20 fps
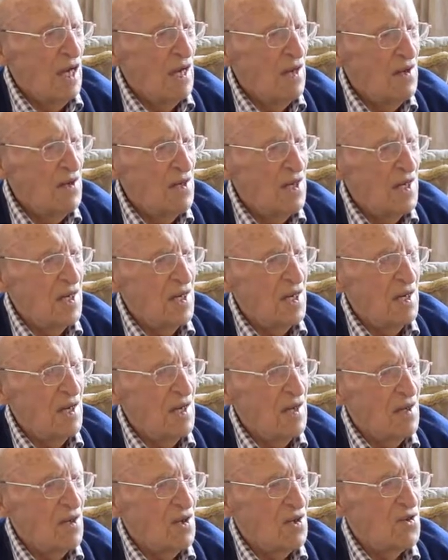He did
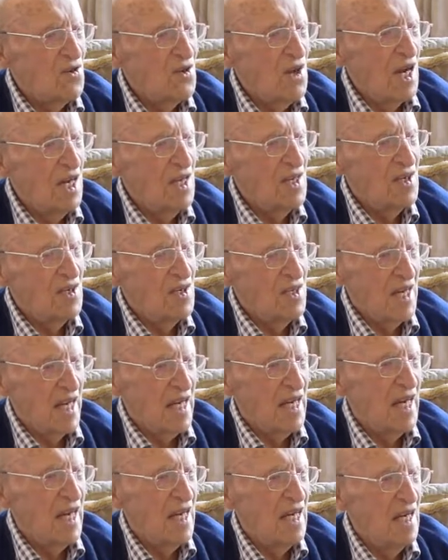a, a stretch
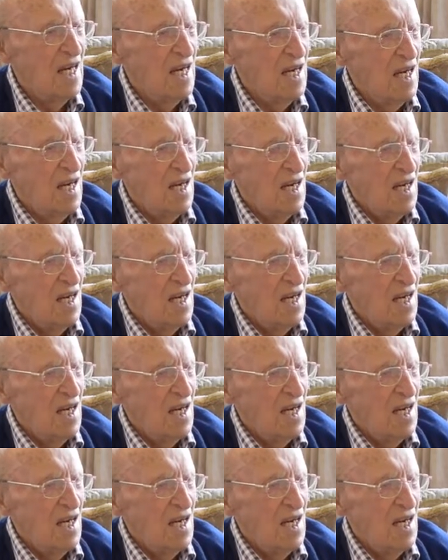digging